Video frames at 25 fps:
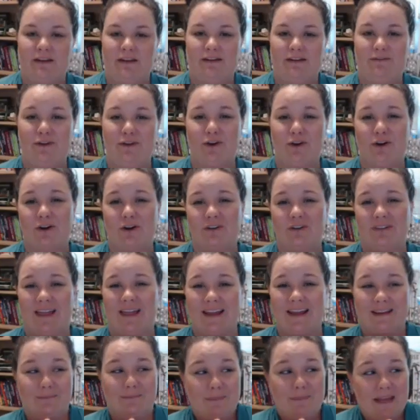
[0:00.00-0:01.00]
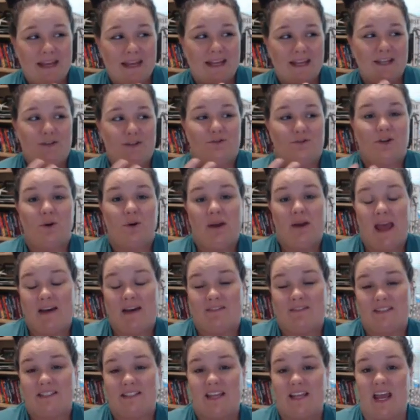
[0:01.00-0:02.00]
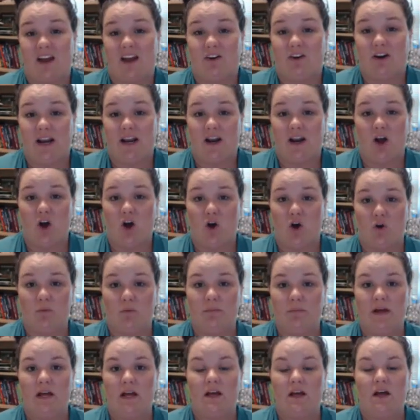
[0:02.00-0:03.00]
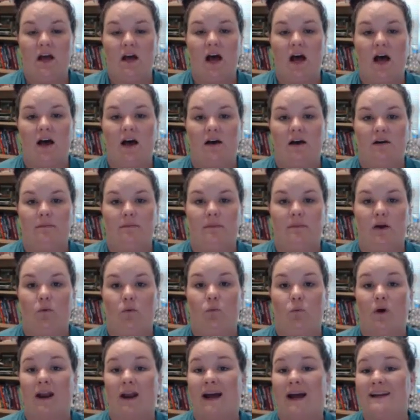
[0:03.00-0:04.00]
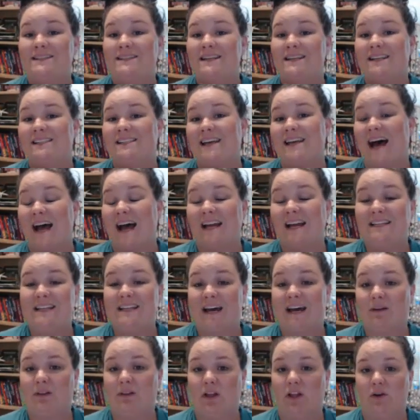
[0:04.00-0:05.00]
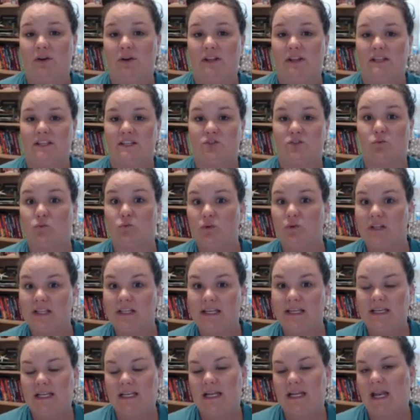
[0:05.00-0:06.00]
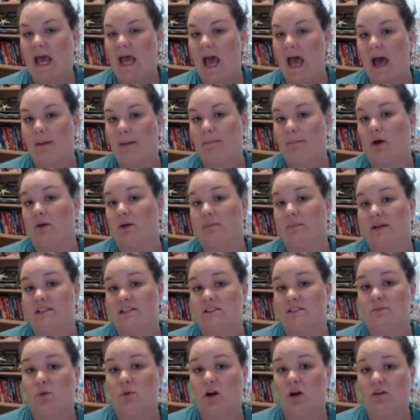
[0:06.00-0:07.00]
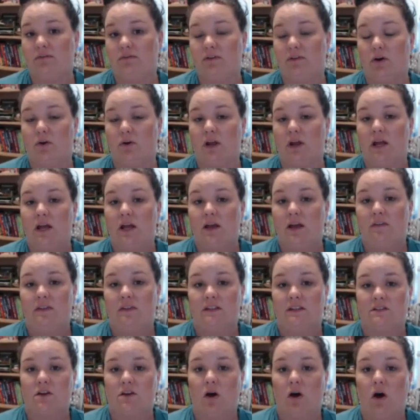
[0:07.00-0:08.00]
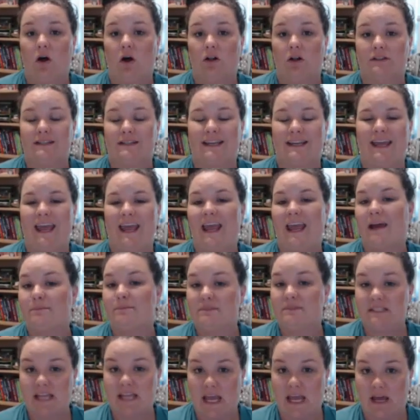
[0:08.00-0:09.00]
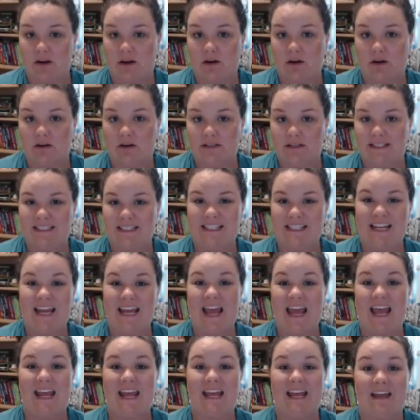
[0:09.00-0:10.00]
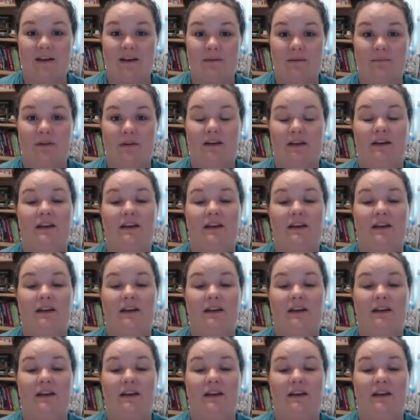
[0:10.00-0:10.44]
If you're like me and you don't have a scanner at home, what I did is I downloaded this really neat app on my smartphone that's called Cam Scanner, CAMSCANNER.